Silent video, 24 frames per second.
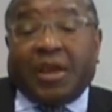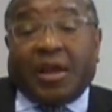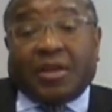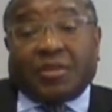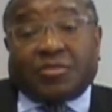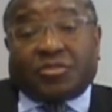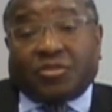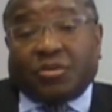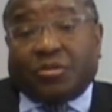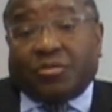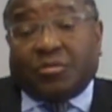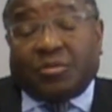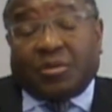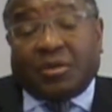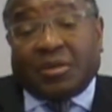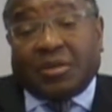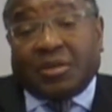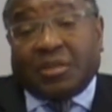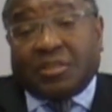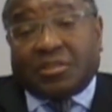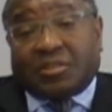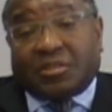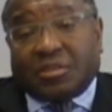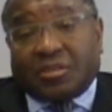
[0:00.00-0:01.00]
So
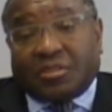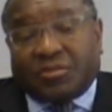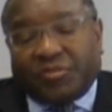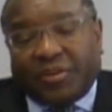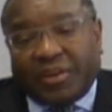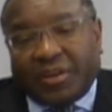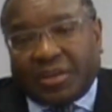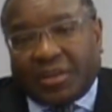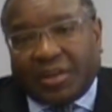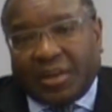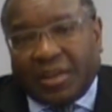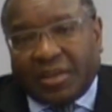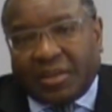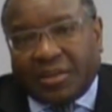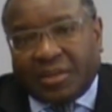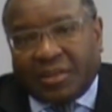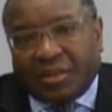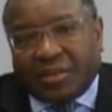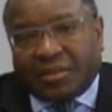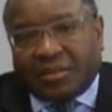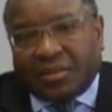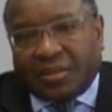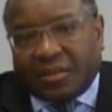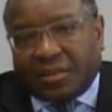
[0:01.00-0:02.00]
it's very clear
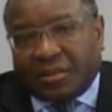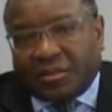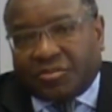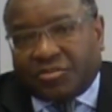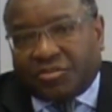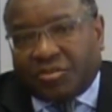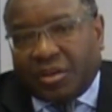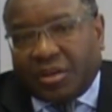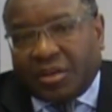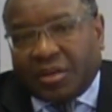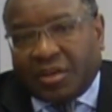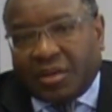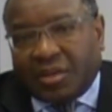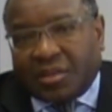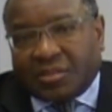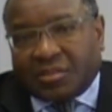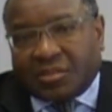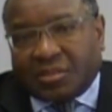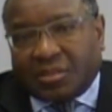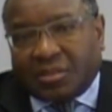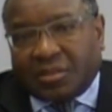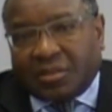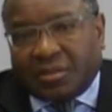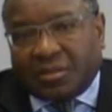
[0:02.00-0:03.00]
that trade has
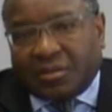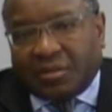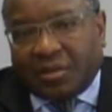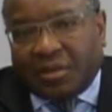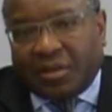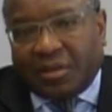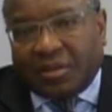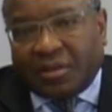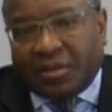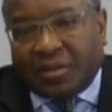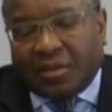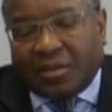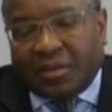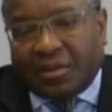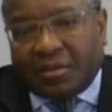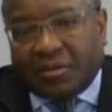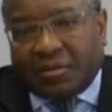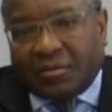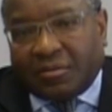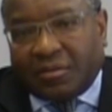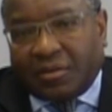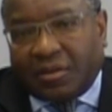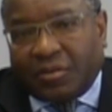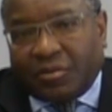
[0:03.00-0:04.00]

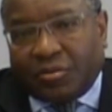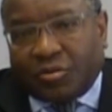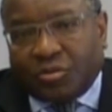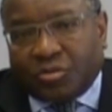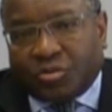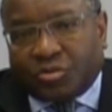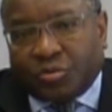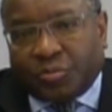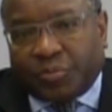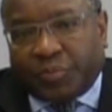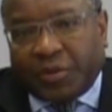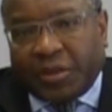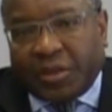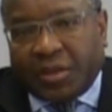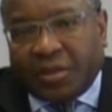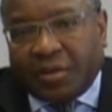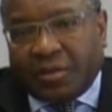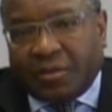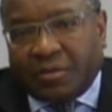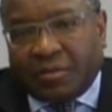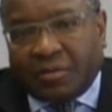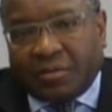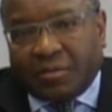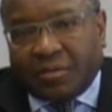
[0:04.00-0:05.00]
a role to play,
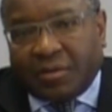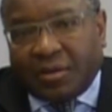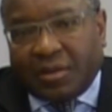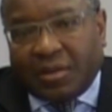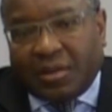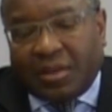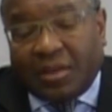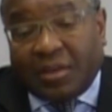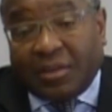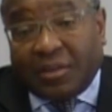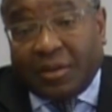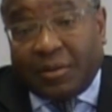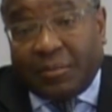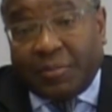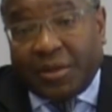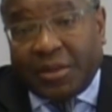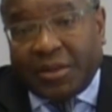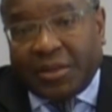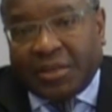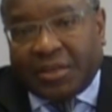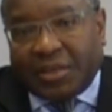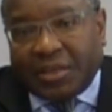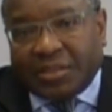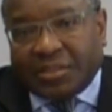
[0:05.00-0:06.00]
and there are
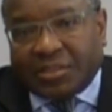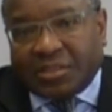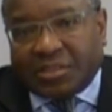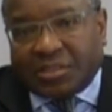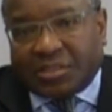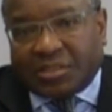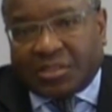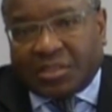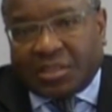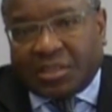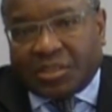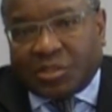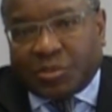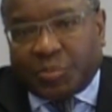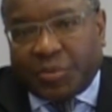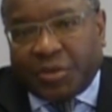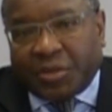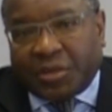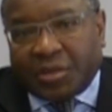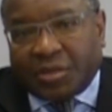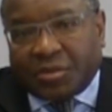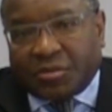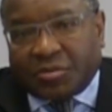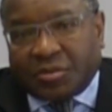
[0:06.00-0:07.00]
many cases
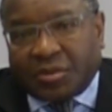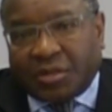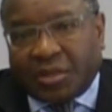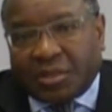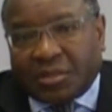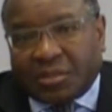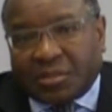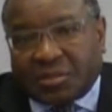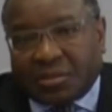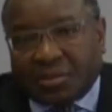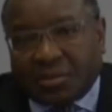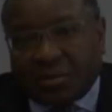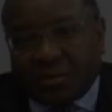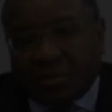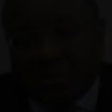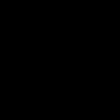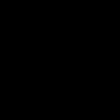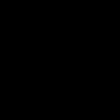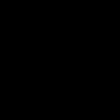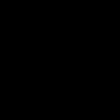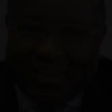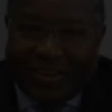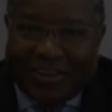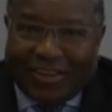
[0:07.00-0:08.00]
speaking to this.
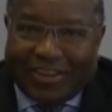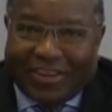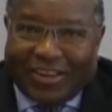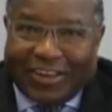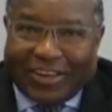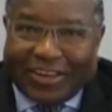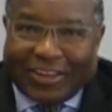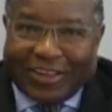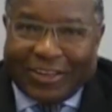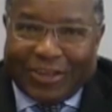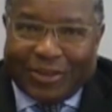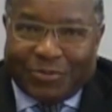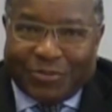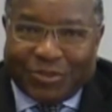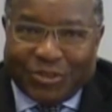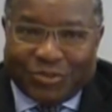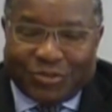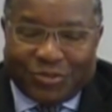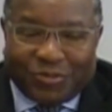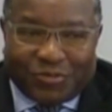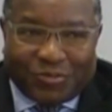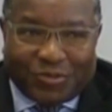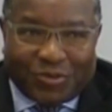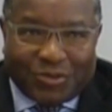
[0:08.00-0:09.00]
Academics,
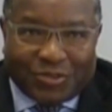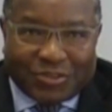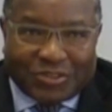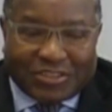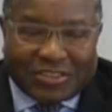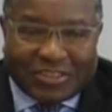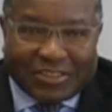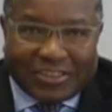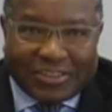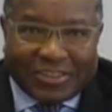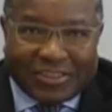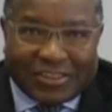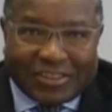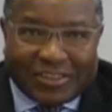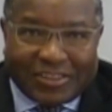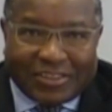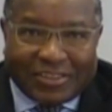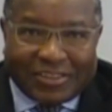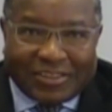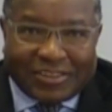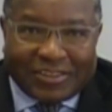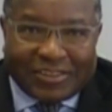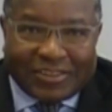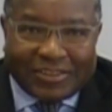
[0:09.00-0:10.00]
of course,
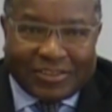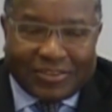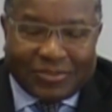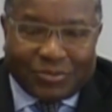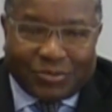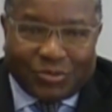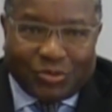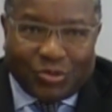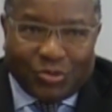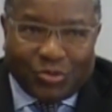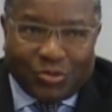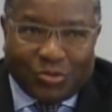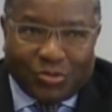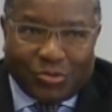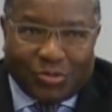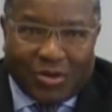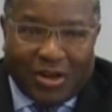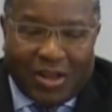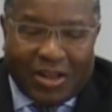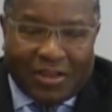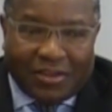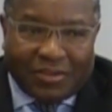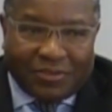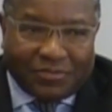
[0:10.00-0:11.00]
do
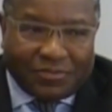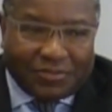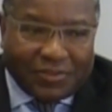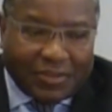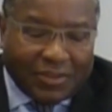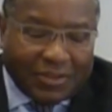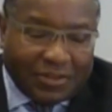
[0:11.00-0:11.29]
have